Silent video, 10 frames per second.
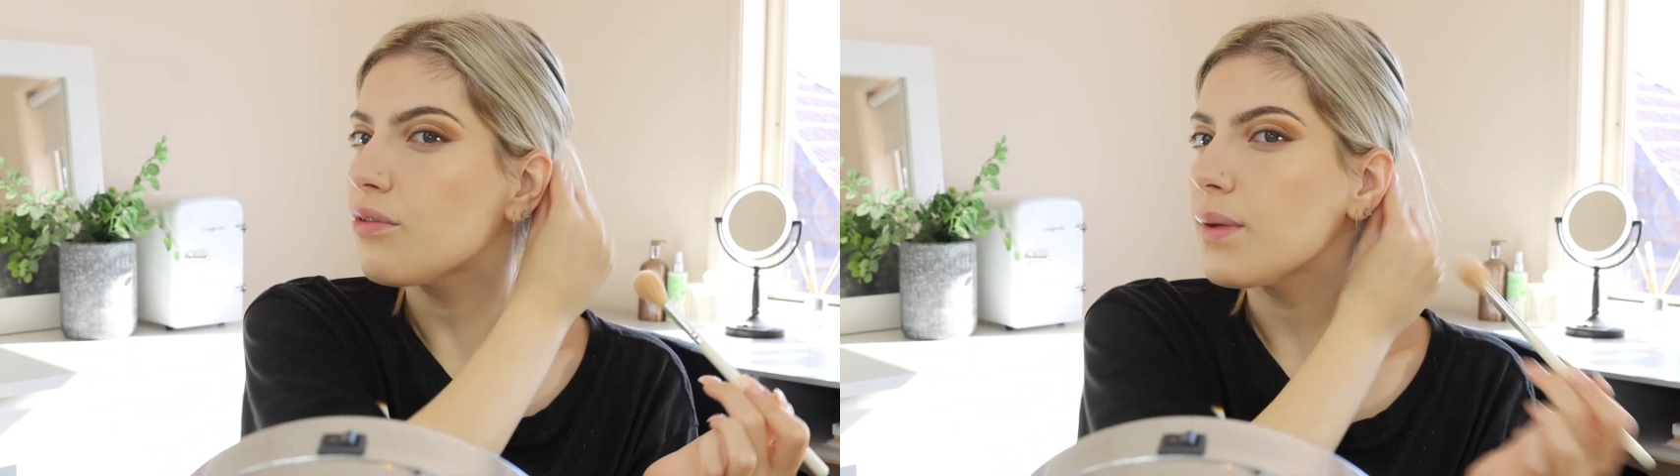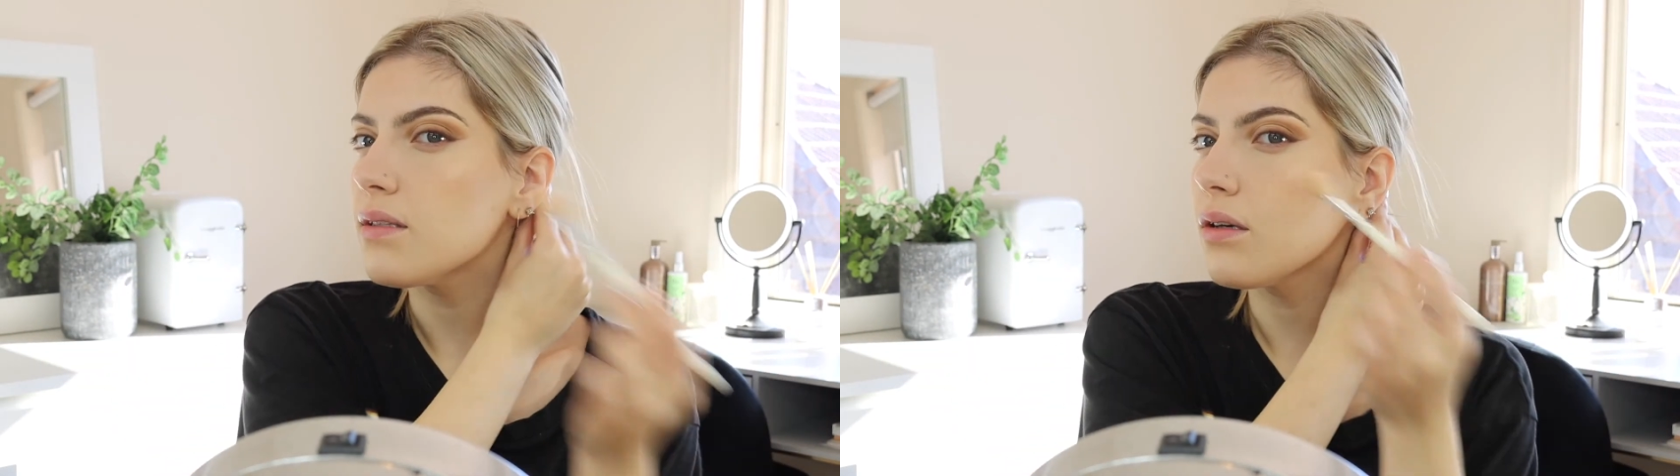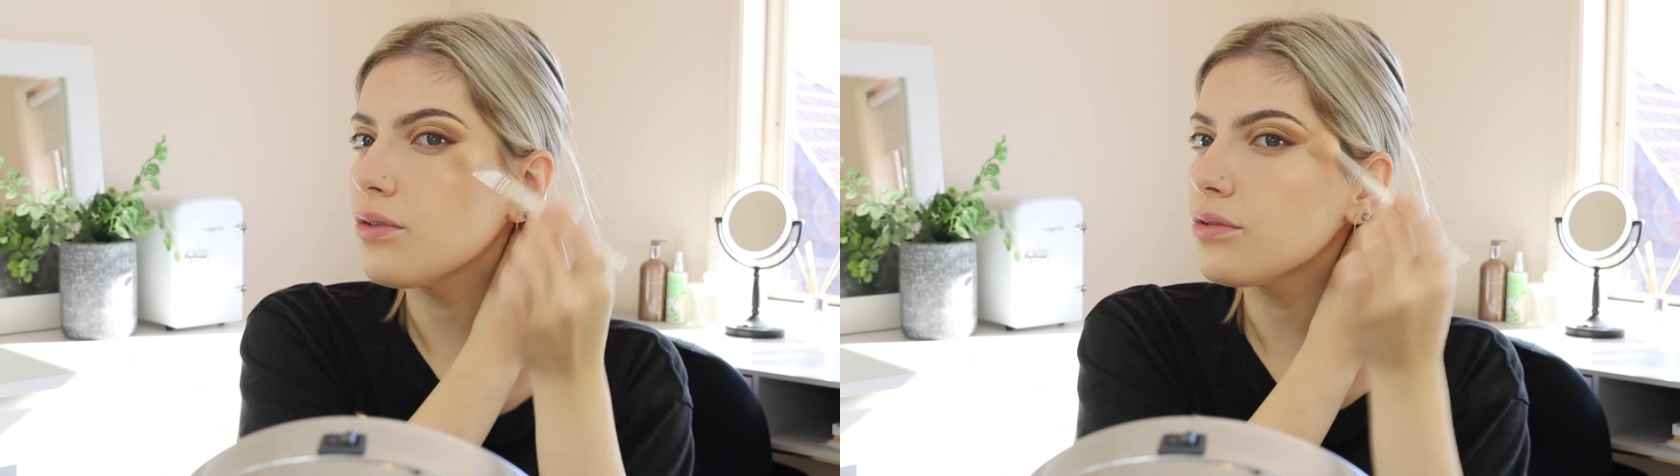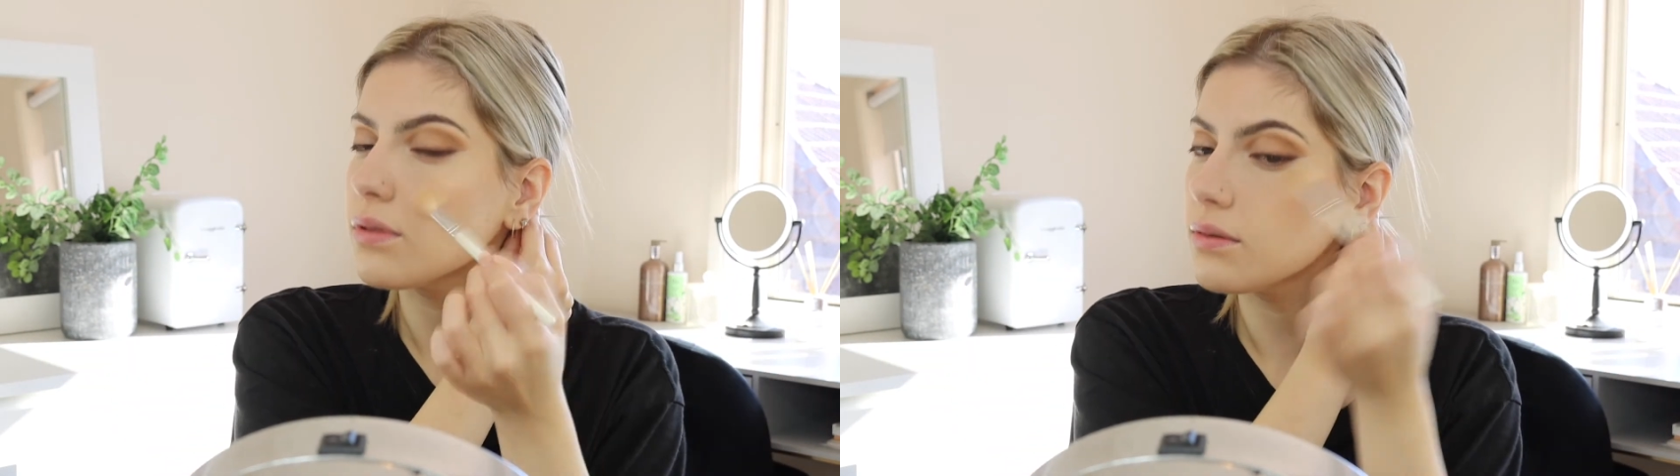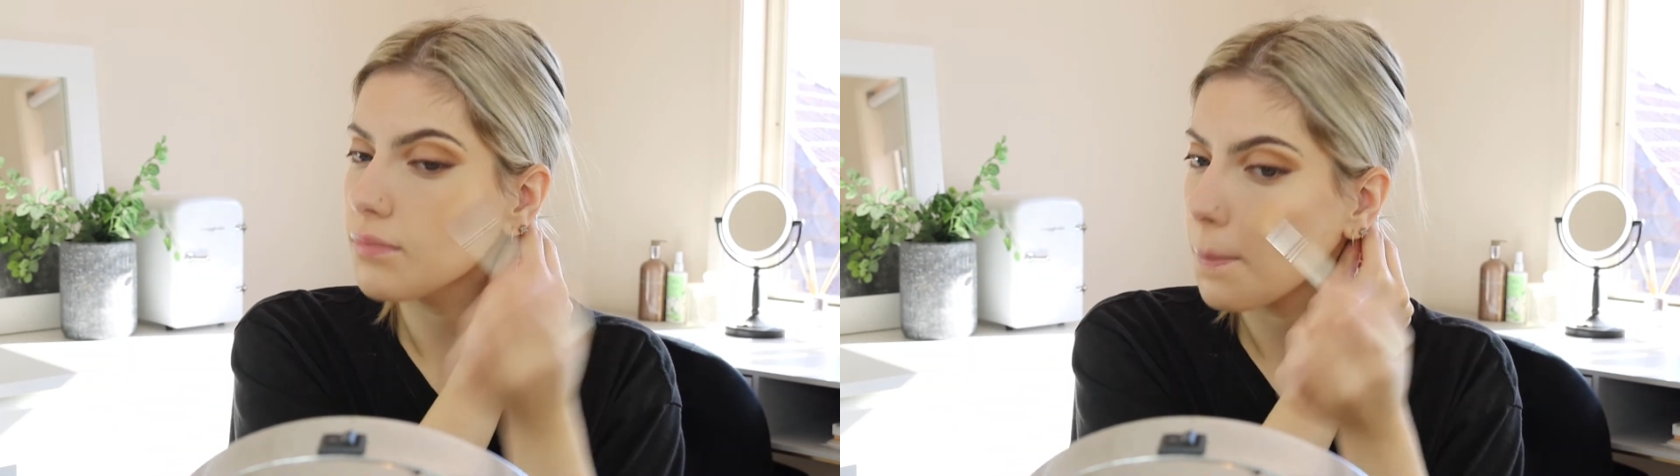myself.
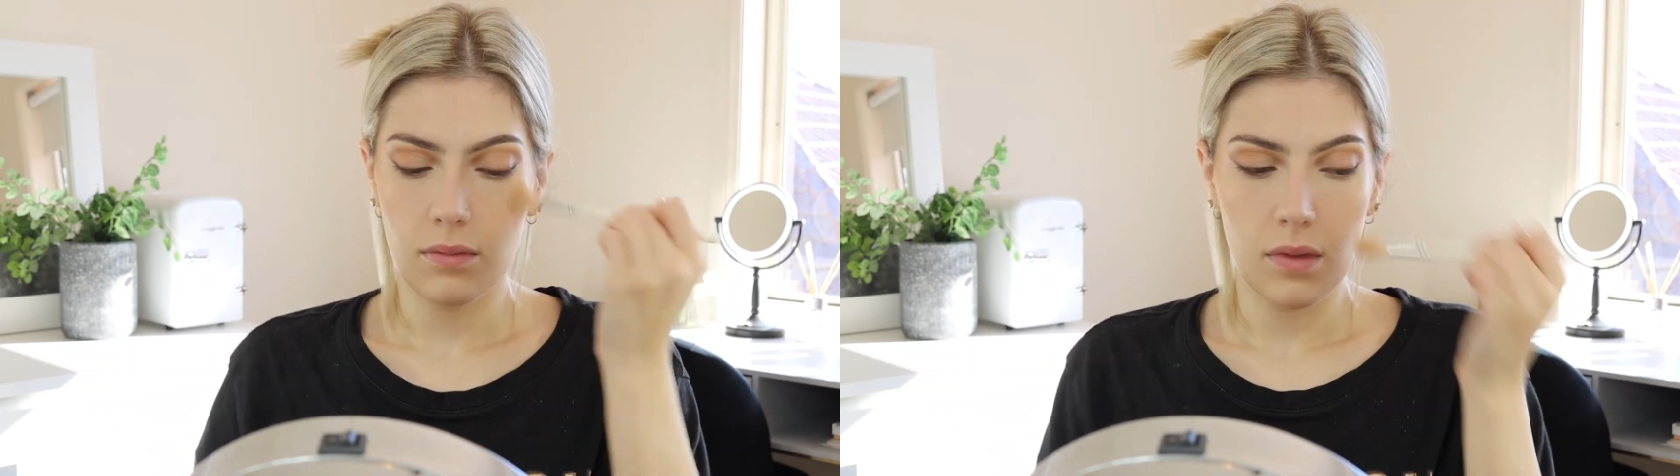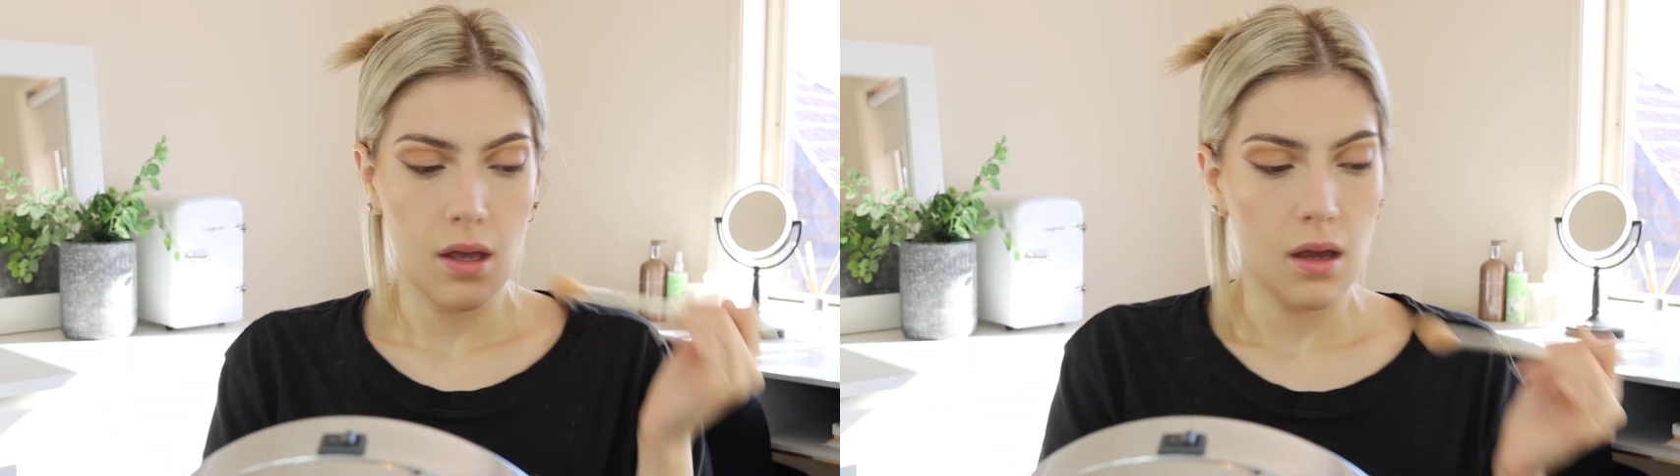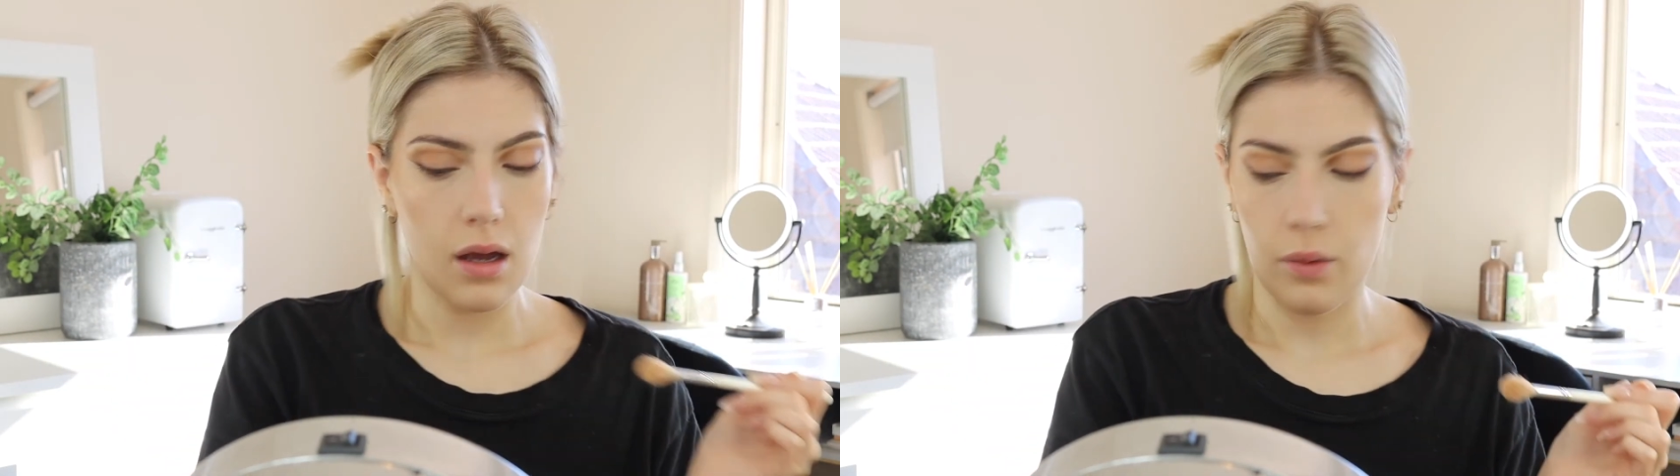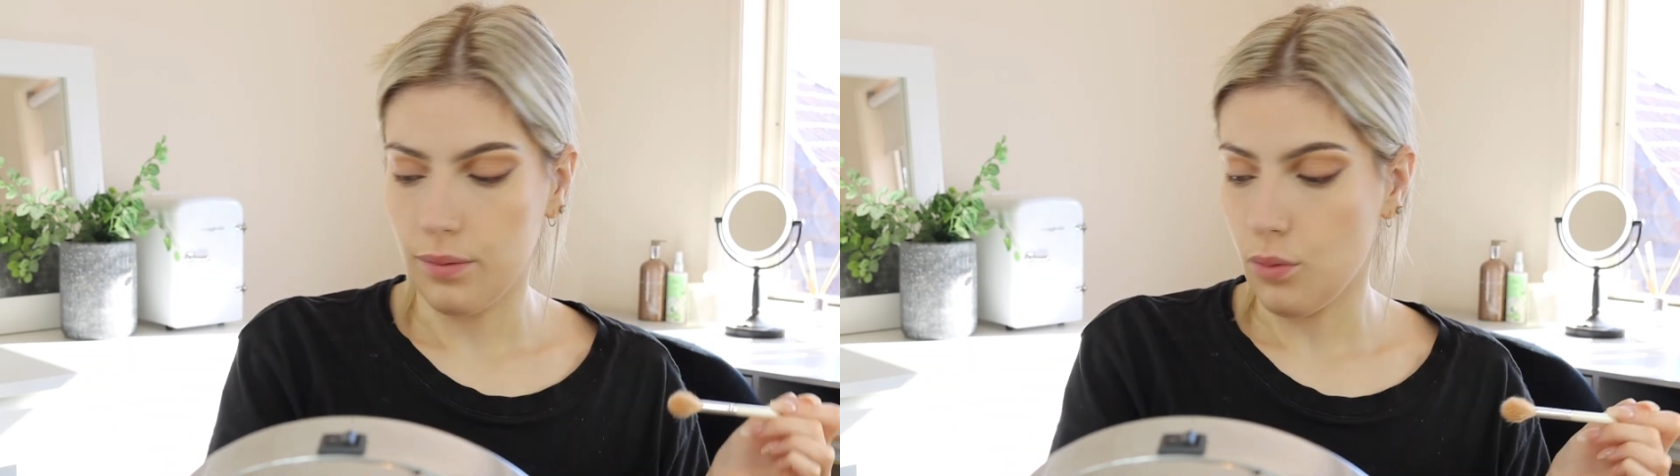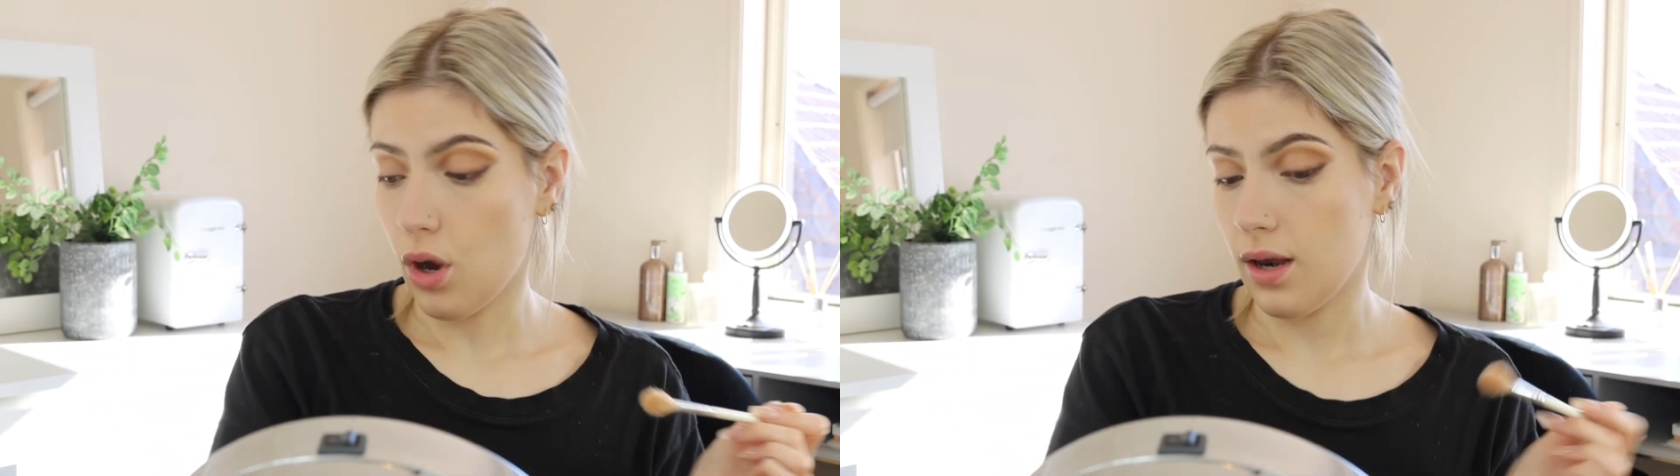I want
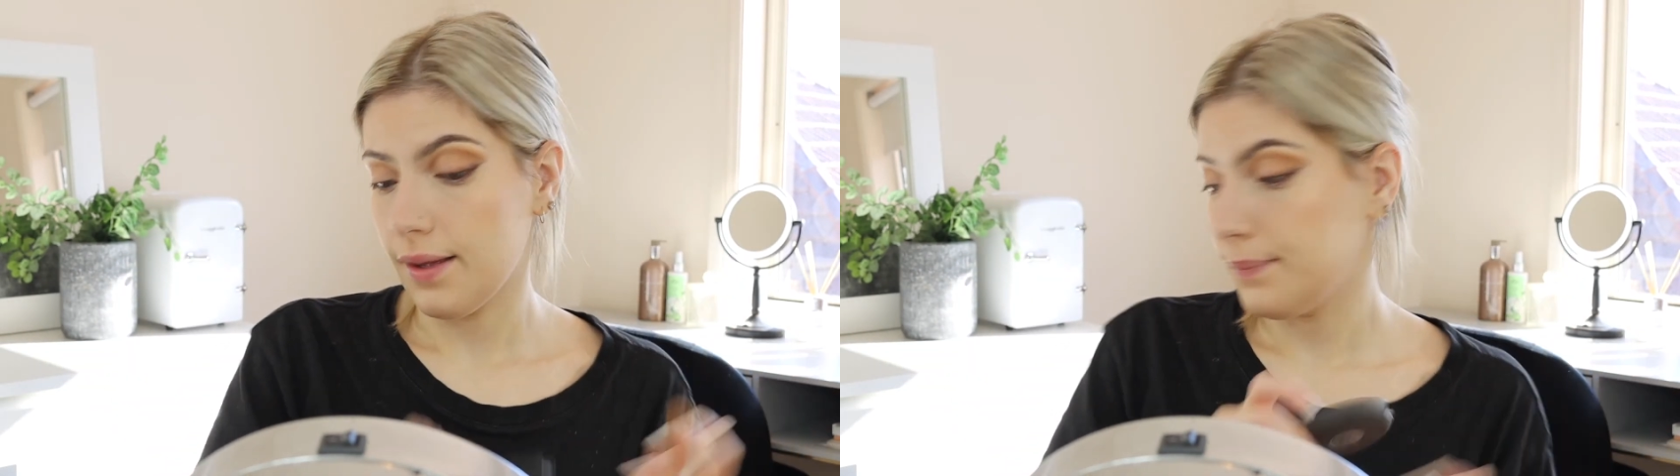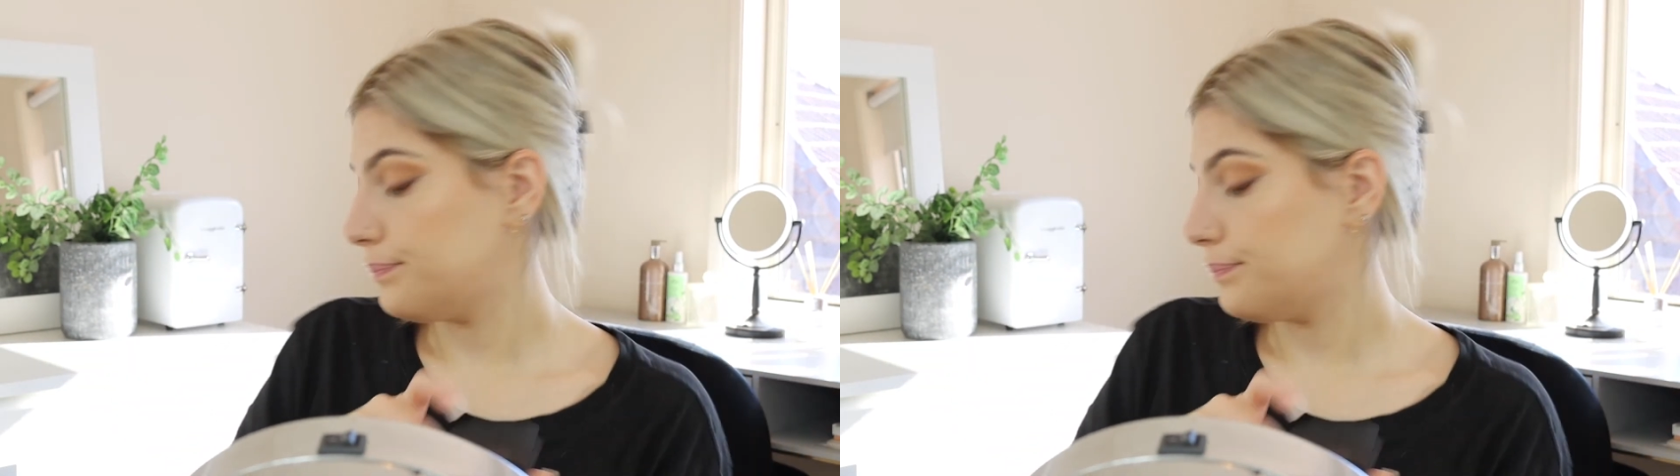more highlight.